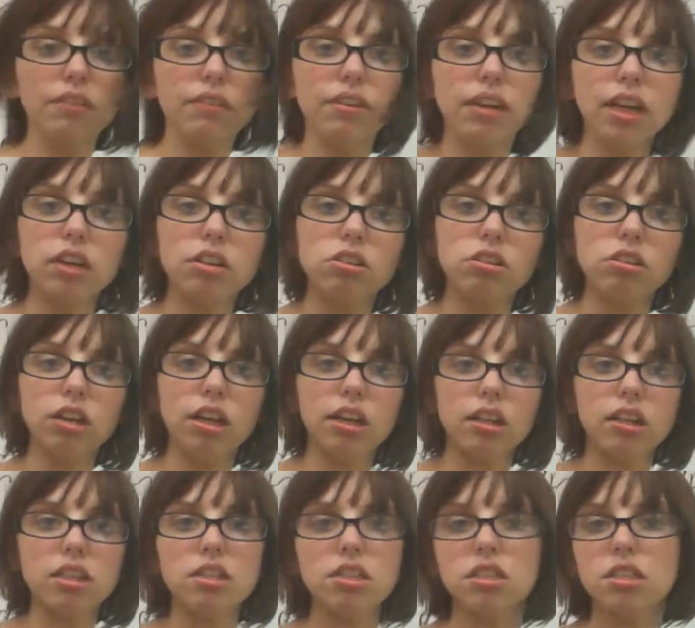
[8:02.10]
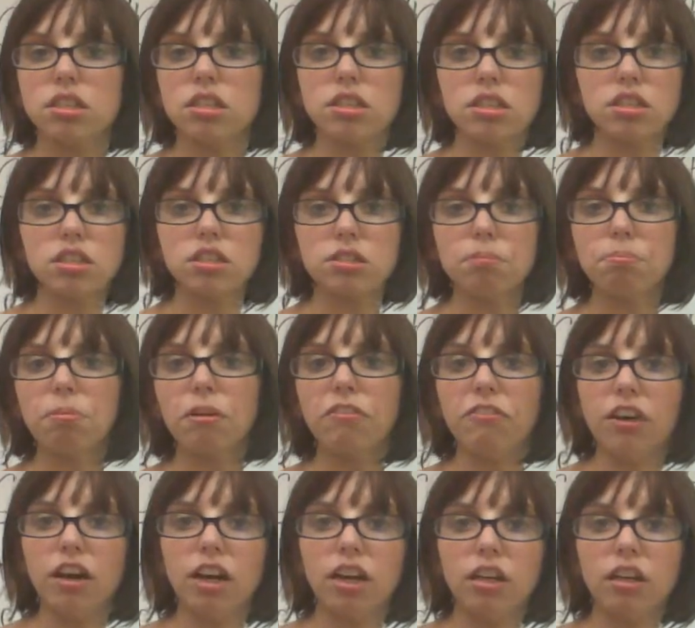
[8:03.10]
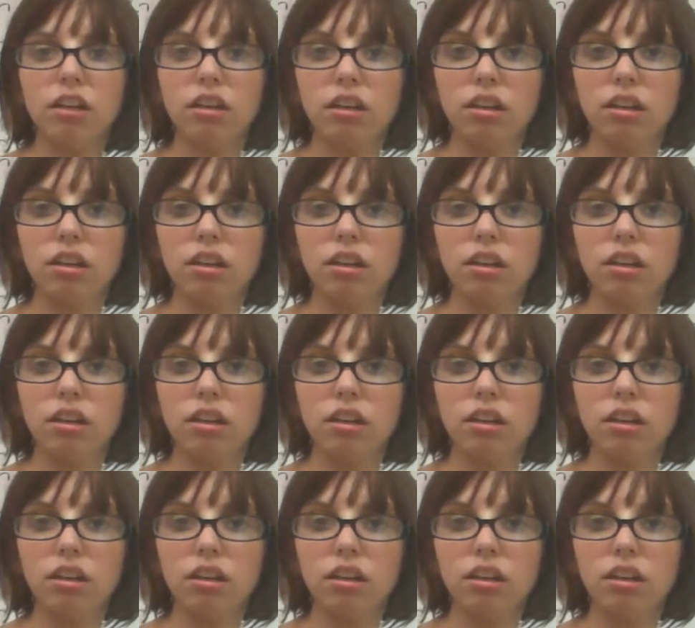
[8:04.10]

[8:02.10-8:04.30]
answer like this. This isn't simplified.